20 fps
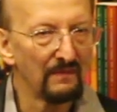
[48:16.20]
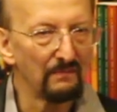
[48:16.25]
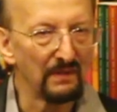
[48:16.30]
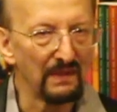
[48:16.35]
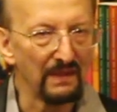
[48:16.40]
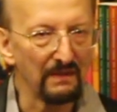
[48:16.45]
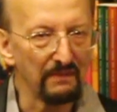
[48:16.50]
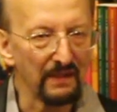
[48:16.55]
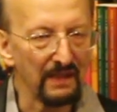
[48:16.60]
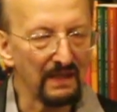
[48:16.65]

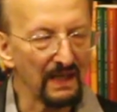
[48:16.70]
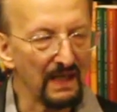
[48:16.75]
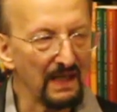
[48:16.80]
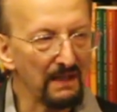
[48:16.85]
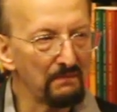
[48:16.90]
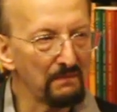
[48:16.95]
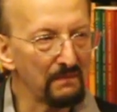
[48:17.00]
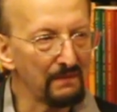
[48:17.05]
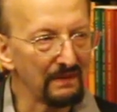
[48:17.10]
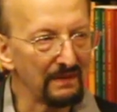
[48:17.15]
But he
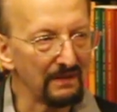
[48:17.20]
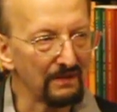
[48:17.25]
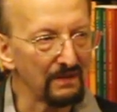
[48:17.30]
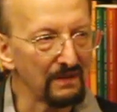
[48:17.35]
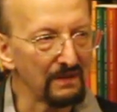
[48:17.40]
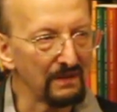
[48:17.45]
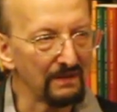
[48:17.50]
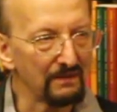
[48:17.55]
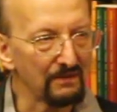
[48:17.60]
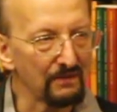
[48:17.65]
became
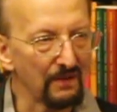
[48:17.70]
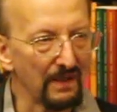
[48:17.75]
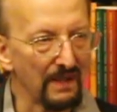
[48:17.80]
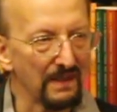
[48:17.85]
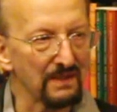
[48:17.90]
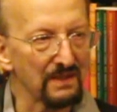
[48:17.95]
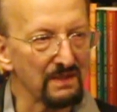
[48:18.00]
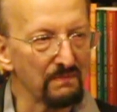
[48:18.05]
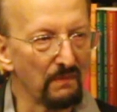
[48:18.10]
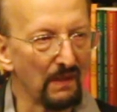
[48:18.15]

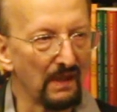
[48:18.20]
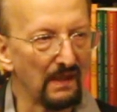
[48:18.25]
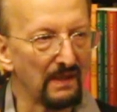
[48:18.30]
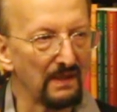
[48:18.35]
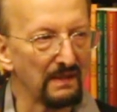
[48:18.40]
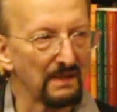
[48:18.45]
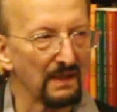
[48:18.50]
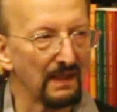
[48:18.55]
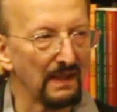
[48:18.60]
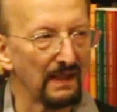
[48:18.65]
entranced by
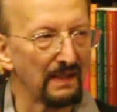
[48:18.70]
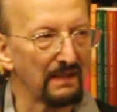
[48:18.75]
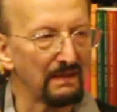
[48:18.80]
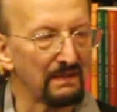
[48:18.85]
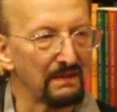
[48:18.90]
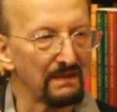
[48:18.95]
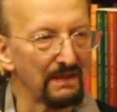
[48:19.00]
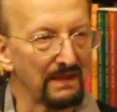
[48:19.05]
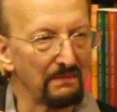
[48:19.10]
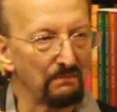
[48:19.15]
it,
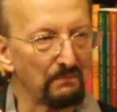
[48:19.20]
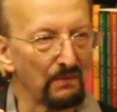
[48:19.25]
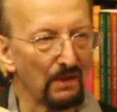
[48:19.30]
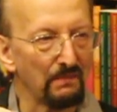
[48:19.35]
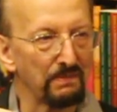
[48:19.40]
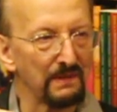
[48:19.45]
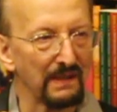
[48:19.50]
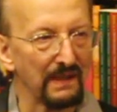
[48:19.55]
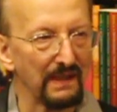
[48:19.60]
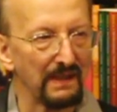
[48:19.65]
and he
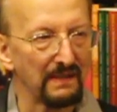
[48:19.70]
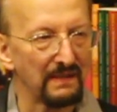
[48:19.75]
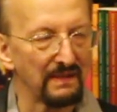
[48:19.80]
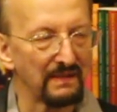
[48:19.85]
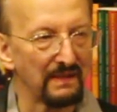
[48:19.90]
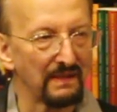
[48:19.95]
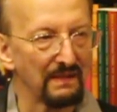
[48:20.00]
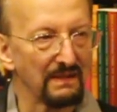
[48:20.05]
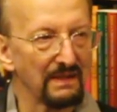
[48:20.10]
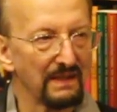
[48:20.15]

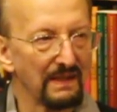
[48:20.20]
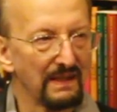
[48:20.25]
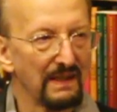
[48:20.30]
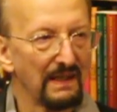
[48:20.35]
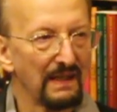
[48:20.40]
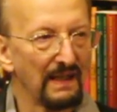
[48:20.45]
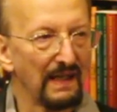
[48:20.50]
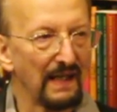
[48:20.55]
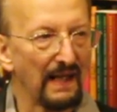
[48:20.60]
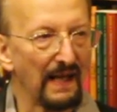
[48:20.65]
propagated it
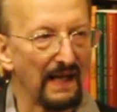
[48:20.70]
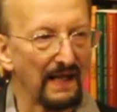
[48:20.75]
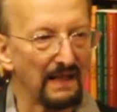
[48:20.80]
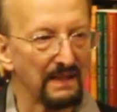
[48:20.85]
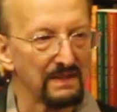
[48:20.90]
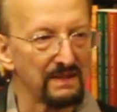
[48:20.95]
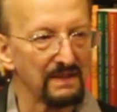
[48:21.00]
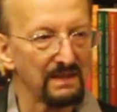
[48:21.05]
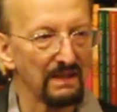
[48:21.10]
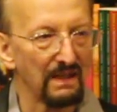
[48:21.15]

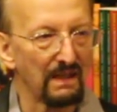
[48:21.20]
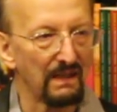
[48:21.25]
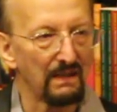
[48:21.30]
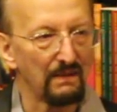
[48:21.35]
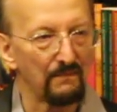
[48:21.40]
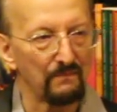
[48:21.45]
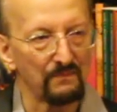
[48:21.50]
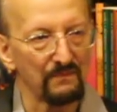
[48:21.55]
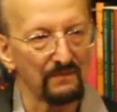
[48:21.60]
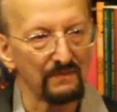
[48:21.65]
as
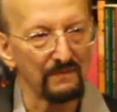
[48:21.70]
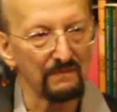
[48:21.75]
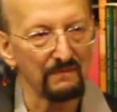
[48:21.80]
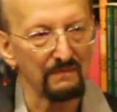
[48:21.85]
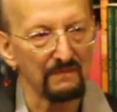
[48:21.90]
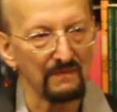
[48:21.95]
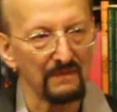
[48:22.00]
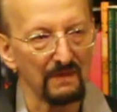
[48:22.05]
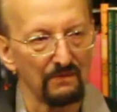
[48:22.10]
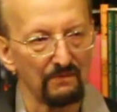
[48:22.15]

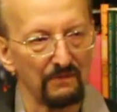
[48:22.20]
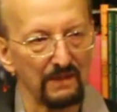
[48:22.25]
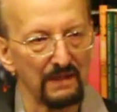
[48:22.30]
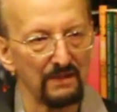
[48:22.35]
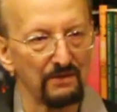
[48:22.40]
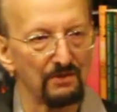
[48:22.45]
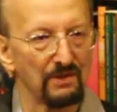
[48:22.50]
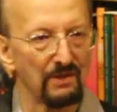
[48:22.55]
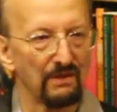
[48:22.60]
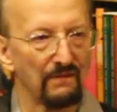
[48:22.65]
the
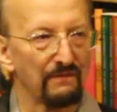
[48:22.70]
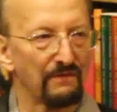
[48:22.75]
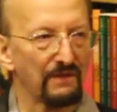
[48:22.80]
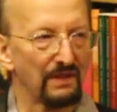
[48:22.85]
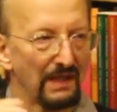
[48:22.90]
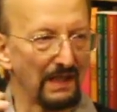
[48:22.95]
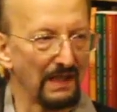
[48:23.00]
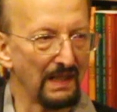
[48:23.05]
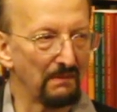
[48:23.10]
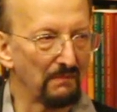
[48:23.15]
religion of
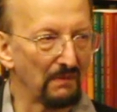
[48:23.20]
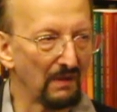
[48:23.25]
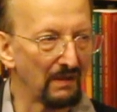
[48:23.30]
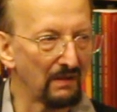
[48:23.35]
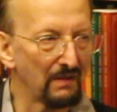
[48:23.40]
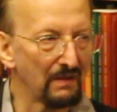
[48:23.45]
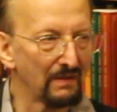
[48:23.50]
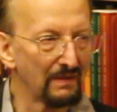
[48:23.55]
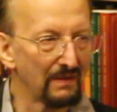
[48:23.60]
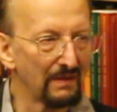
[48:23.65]
Thelema.
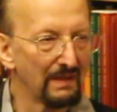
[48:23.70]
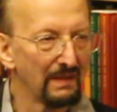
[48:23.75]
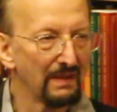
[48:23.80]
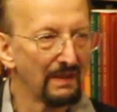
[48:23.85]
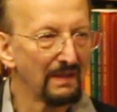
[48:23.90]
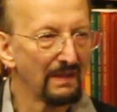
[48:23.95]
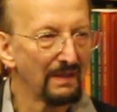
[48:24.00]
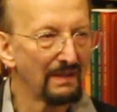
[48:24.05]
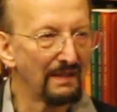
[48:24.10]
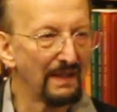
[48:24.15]

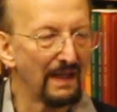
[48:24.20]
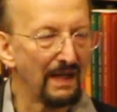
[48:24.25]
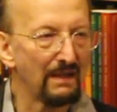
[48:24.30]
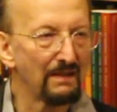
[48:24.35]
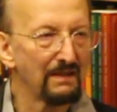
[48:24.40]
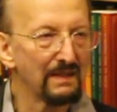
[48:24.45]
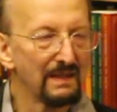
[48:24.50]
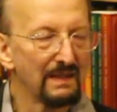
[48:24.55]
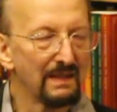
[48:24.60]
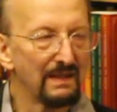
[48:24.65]

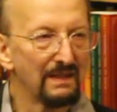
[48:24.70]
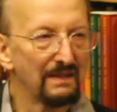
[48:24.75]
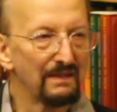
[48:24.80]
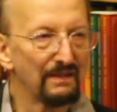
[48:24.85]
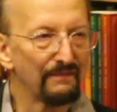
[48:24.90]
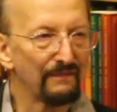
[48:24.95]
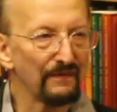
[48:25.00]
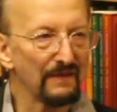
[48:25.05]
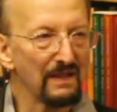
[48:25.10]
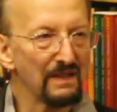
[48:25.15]
Now,
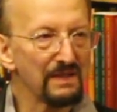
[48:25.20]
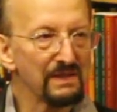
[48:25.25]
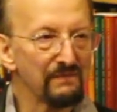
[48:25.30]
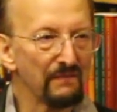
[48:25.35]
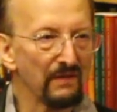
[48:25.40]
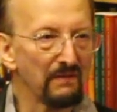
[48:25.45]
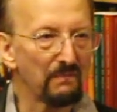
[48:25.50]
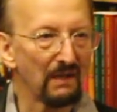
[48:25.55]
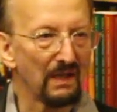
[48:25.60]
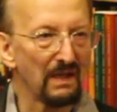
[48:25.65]
the
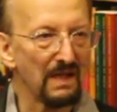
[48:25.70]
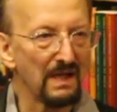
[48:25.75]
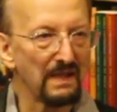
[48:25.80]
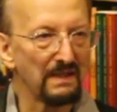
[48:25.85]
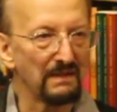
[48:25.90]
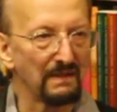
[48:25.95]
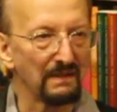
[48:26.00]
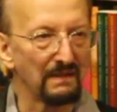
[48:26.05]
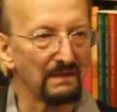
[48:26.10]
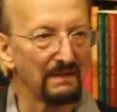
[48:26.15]
philosophy
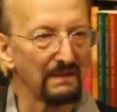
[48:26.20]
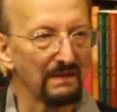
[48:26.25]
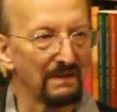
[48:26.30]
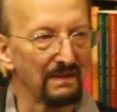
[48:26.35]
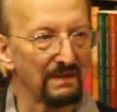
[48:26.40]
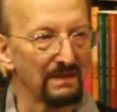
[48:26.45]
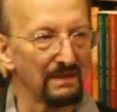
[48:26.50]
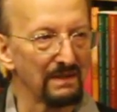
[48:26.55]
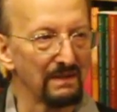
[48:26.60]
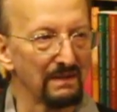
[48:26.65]
behind it
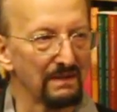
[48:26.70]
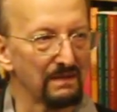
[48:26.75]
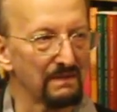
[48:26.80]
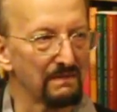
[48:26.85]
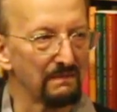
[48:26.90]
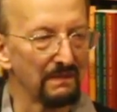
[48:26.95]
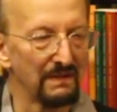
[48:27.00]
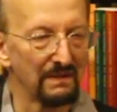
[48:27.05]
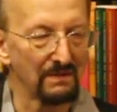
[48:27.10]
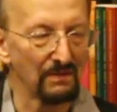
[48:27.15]

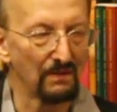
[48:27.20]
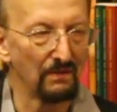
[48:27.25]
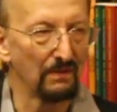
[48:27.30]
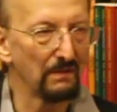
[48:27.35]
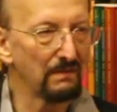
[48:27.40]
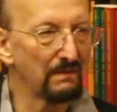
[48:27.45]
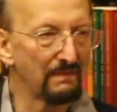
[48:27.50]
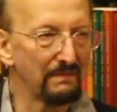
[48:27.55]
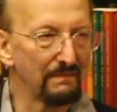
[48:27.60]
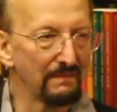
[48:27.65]
is
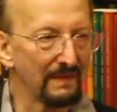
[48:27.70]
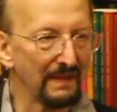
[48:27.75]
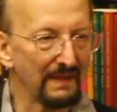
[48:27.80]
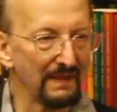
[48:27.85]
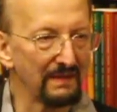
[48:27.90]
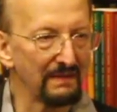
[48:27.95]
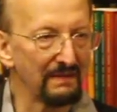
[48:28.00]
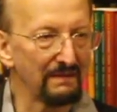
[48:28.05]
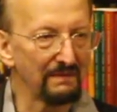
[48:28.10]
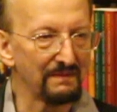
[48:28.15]
good.
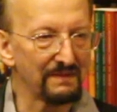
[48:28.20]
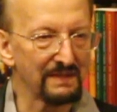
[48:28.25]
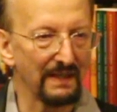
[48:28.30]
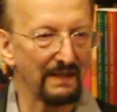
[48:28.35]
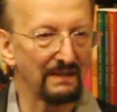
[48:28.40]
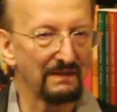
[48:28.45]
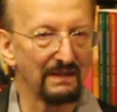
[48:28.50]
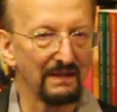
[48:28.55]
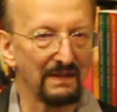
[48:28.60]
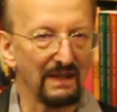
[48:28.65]
He
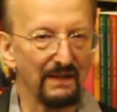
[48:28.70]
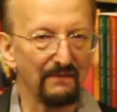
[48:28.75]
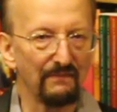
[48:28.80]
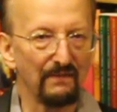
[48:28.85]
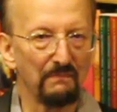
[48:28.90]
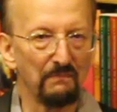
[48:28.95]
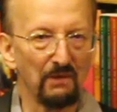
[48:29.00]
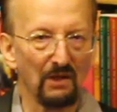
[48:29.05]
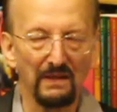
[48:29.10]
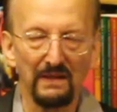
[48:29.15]
said that
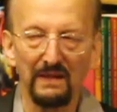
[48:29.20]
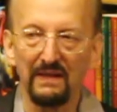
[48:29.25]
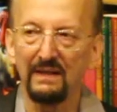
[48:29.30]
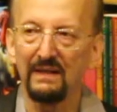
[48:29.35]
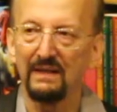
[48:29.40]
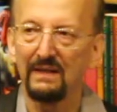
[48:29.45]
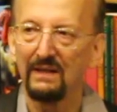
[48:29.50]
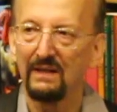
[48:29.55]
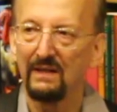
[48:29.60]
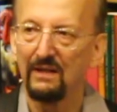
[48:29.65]
everybody
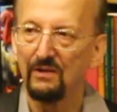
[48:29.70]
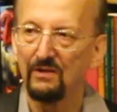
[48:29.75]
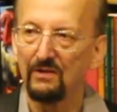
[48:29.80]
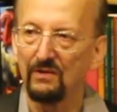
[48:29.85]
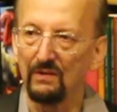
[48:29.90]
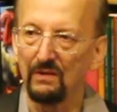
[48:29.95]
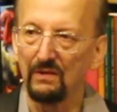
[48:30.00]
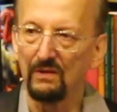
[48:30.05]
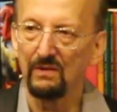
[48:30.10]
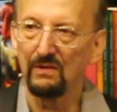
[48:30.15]

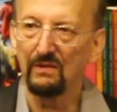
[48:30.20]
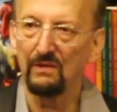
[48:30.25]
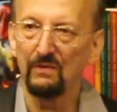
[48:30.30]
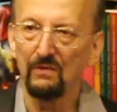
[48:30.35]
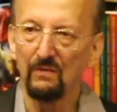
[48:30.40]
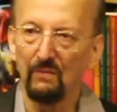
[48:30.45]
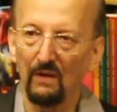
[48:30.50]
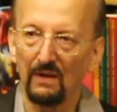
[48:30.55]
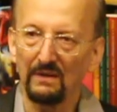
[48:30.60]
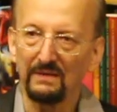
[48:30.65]
should
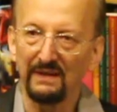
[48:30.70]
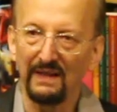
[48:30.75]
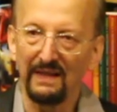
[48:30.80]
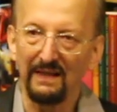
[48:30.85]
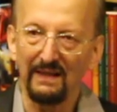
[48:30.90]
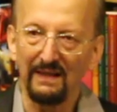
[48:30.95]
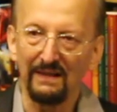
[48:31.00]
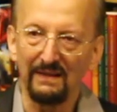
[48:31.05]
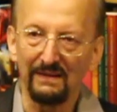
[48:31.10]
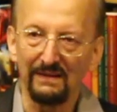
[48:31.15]
do what
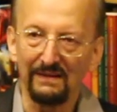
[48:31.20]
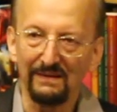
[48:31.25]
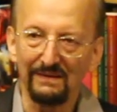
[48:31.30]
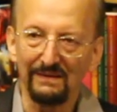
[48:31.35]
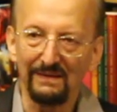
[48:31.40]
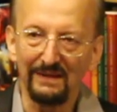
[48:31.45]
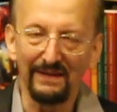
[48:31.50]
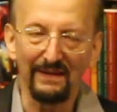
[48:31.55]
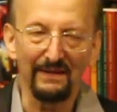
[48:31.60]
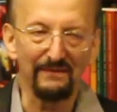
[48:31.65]

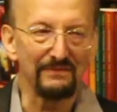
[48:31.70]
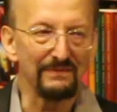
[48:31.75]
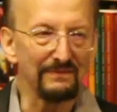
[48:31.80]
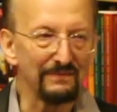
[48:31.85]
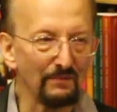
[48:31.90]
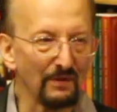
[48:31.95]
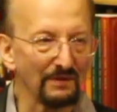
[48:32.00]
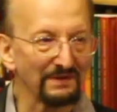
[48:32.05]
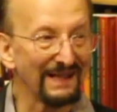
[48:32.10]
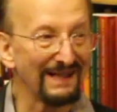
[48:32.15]

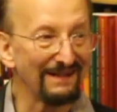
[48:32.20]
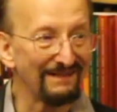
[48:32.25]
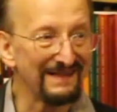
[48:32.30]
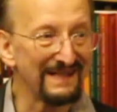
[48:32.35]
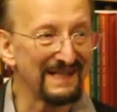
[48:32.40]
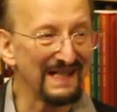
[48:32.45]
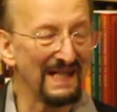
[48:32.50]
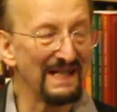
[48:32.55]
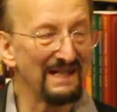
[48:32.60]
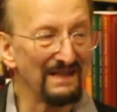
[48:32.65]
they're
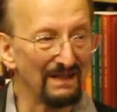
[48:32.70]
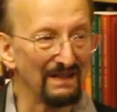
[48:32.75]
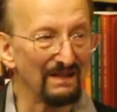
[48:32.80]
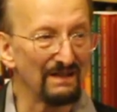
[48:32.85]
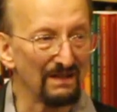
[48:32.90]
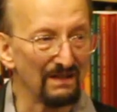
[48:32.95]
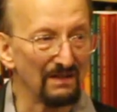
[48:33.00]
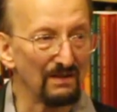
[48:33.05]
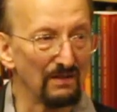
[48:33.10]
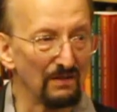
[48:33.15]
intended
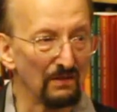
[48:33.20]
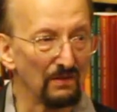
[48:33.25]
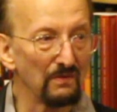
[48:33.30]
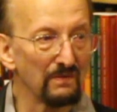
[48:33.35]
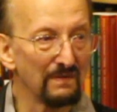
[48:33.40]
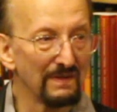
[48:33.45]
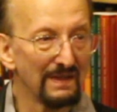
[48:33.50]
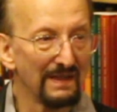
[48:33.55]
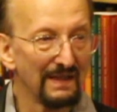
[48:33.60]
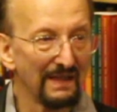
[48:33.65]
to do.
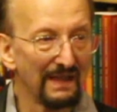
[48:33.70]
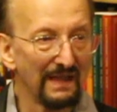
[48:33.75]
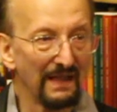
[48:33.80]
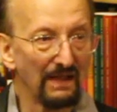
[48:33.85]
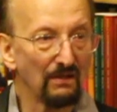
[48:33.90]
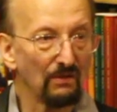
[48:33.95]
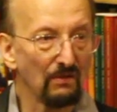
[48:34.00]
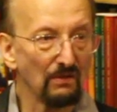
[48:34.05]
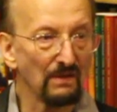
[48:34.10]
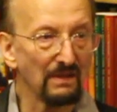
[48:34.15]

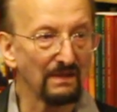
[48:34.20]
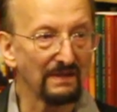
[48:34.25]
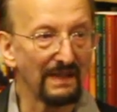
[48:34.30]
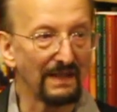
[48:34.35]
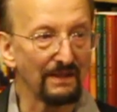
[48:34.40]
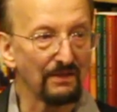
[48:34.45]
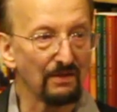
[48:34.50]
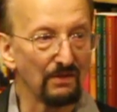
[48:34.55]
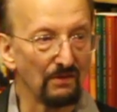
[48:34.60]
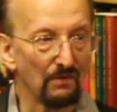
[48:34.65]
He called it
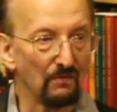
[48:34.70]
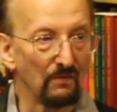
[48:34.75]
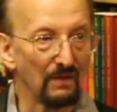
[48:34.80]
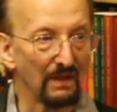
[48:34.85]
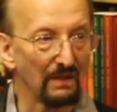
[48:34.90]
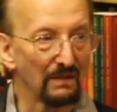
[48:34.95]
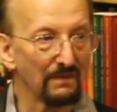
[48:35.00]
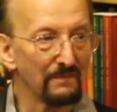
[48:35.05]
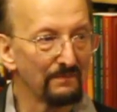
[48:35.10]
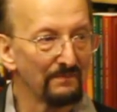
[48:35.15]
their true
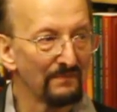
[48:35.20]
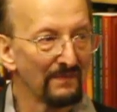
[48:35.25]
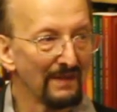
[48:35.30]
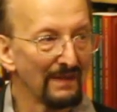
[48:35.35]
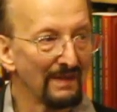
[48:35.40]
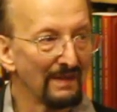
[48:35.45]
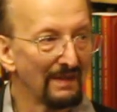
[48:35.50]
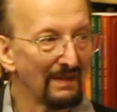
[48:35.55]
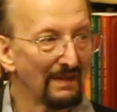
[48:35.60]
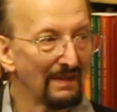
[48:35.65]
will.
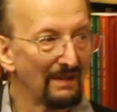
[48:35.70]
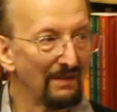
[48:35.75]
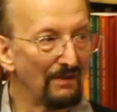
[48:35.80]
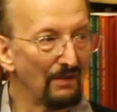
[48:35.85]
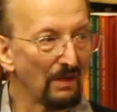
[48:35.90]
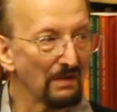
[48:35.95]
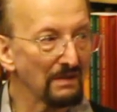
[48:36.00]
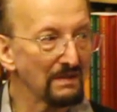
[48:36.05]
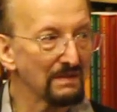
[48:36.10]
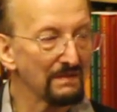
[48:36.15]

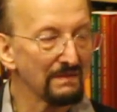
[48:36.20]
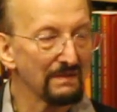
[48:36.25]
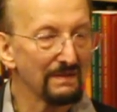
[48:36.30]
Not